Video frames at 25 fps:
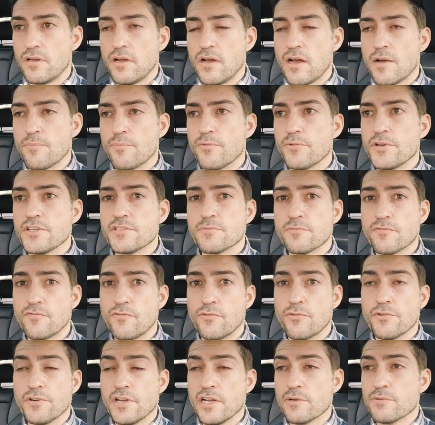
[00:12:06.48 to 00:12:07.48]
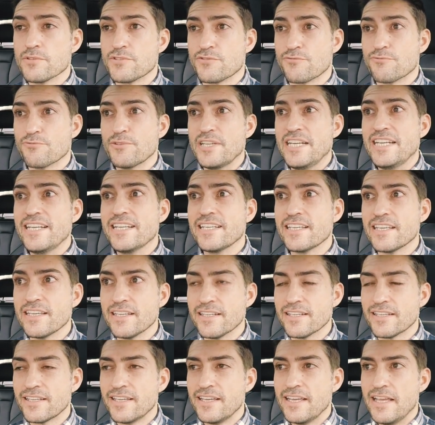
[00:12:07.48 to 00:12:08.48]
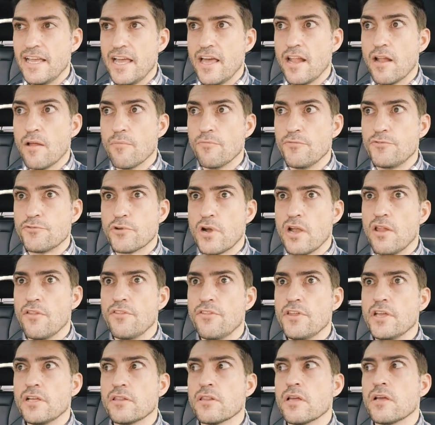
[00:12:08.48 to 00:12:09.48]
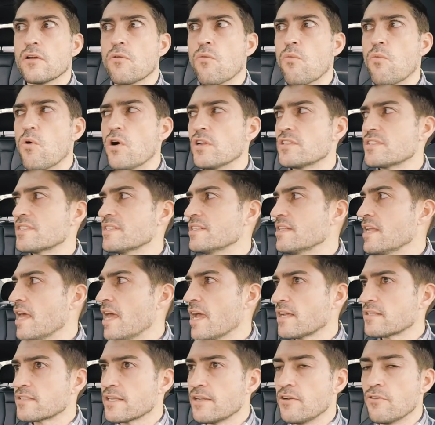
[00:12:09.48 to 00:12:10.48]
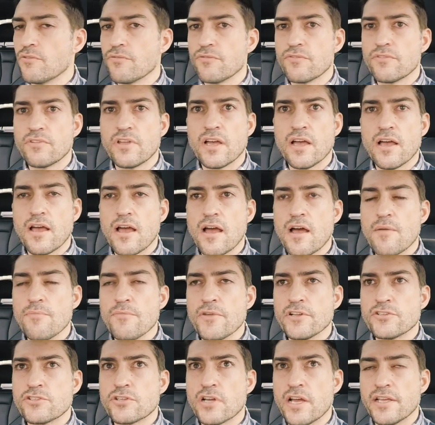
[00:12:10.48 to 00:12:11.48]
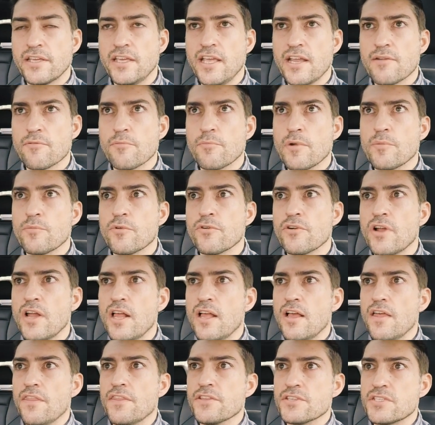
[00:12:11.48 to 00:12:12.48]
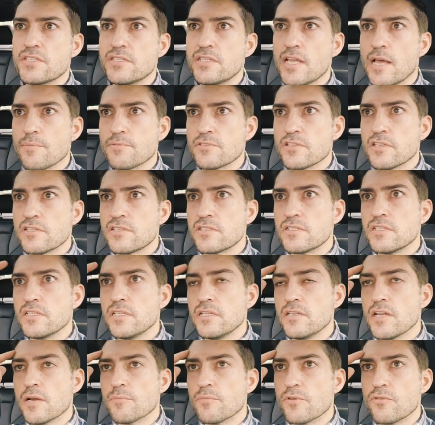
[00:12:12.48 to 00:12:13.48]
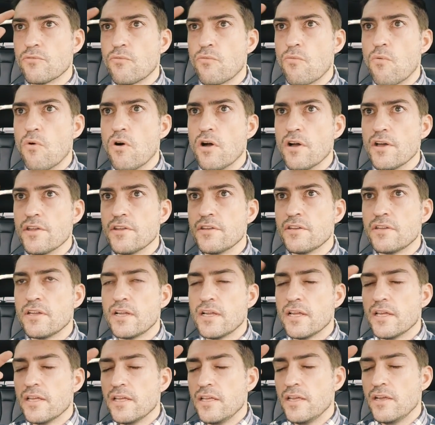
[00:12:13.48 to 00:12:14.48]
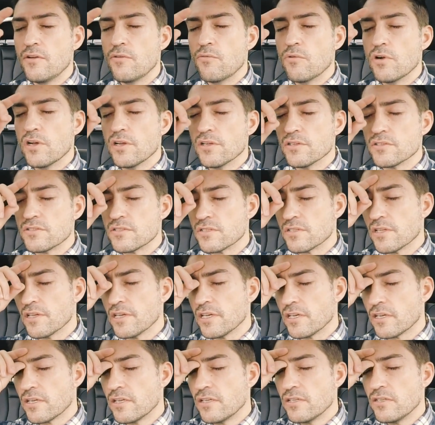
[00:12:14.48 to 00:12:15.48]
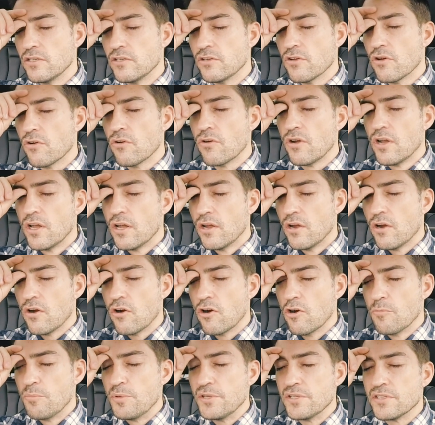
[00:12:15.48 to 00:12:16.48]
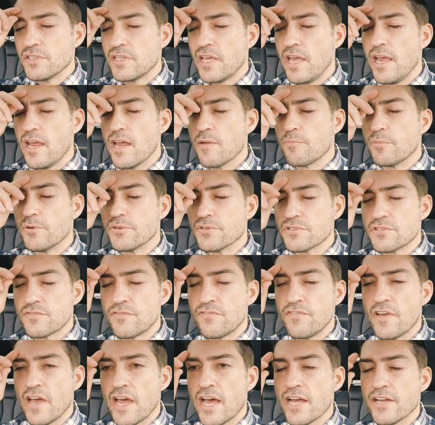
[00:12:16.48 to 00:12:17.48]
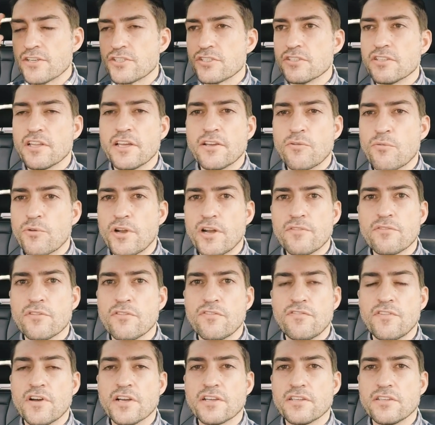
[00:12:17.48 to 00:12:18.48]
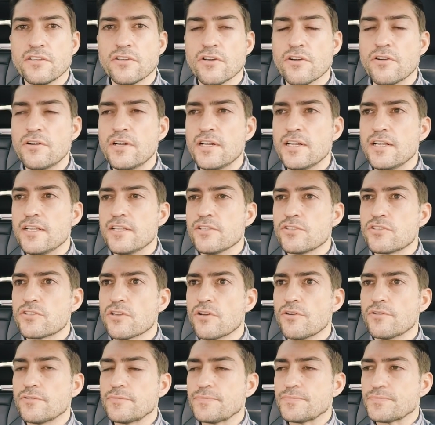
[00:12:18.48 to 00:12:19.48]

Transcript: operation before and I was reading it, and I'm trying to think like what's next. I don't. Uh, I'm not. I can't remember the steps. Let's see. Number one, it was like you know open campers fashion, like whatever the f- you know. So